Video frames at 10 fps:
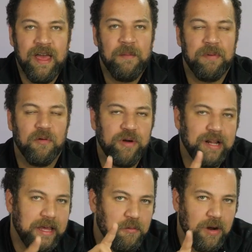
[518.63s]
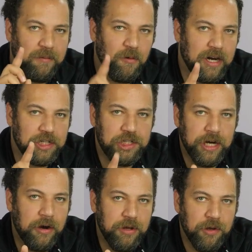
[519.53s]
But really what I want to
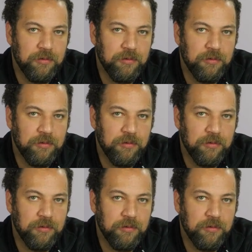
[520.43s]
show you,